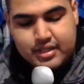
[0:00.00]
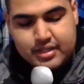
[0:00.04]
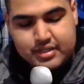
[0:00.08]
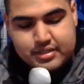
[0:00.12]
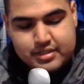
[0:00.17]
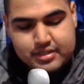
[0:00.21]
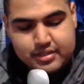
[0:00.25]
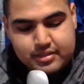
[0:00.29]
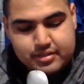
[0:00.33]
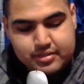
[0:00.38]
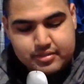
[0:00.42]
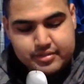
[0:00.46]

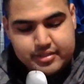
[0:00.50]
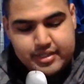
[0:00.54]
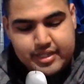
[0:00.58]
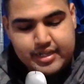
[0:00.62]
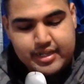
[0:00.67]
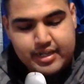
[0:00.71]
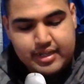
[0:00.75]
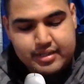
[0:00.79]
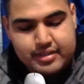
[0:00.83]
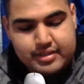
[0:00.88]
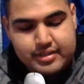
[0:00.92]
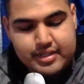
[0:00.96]
So
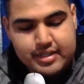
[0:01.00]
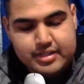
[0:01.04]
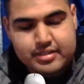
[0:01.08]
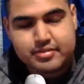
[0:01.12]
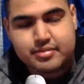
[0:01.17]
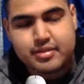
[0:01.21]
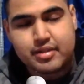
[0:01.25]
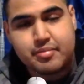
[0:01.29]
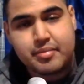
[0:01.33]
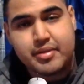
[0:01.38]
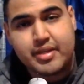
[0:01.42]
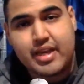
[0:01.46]
yeah, that's
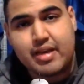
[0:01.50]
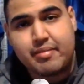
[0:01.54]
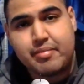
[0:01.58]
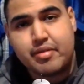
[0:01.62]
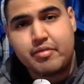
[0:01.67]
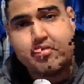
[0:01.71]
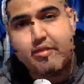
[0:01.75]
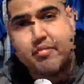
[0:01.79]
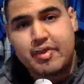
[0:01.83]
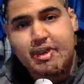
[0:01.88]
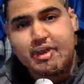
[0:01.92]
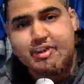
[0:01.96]
gonna be happening
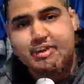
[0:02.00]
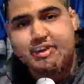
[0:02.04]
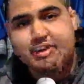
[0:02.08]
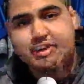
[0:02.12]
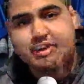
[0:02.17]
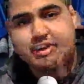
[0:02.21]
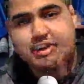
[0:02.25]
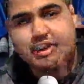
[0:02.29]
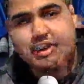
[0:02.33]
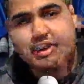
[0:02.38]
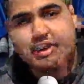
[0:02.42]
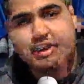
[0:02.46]
with Madden
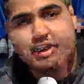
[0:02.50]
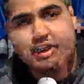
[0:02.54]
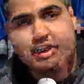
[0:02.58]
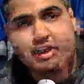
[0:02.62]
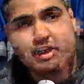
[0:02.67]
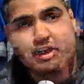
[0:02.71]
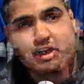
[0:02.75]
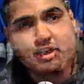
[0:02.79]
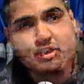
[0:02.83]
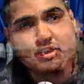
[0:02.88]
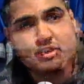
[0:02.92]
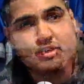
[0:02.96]
16, and
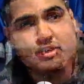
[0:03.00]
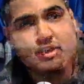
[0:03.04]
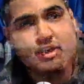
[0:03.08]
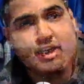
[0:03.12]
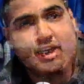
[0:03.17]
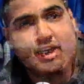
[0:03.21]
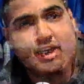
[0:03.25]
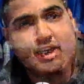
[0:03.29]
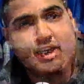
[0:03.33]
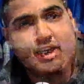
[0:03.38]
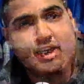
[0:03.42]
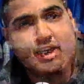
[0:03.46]
also the
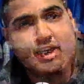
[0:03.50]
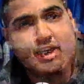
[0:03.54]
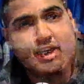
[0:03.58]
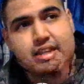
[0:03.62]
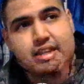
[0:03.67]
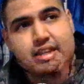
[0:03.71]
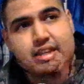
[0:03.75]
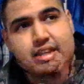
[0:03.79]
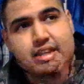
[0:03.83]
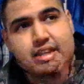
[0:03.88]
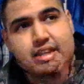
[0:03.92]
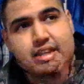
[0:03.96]
next game
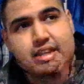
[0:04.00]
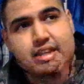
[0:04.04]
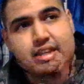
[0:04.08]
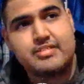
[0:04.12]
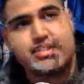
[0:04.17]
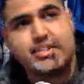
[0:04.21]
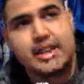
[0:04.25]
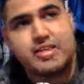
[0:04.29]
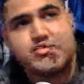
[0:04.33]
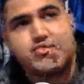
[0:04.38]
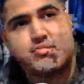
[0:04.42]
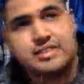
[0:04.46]
that will be coming
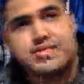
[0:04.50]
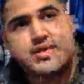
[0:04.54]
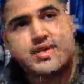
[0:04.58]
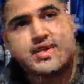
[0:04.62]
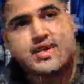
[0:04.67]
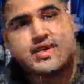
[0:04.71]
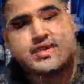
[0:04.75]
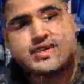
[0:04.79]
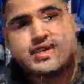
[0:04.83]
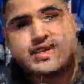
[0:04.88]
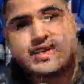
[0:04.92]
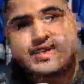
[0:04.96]
out will be
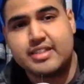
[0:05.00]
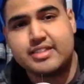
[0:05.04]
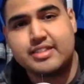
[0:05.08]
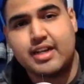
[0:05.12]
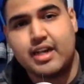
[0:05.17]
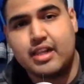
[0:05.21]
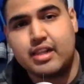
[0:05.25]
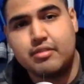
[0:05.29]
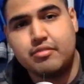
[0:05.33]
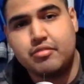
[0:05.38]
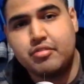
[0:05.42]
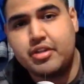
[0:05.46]
the next
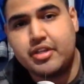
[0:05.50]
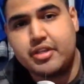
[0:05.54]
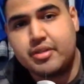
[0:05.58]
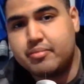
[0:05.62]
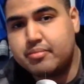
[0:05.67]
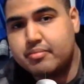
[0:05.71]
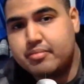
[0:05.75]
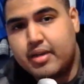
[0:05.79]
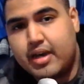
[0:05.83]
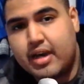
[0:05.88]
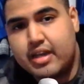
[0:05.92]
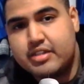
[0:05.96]
Call of Duty.
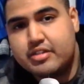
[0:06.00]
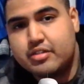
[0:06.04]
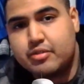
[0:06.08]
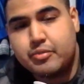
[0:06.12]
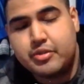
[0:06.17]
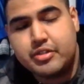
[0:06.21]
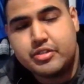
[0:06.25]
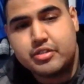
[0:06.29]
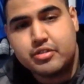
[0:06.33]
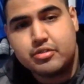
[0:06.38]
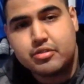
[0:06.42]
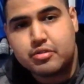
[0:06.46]
I still
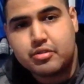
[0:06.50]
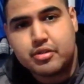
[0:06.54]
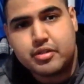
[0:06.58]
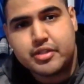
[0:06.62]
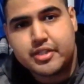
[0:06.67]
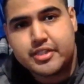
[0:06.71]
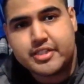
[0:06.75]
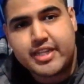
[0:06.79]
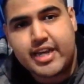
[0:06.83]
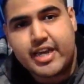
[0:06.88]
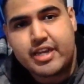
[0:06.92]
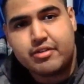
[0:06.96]
we still don't know
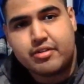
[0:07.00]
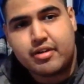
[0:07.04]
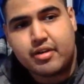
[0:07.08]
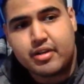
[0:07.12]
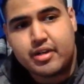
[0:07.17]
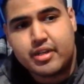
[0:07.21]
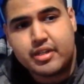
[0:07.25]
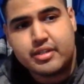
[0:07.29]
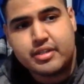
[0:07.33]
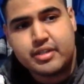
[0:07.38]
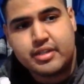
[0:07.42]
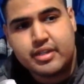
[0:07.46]
the title on
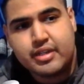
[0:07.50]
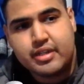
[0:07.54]
it.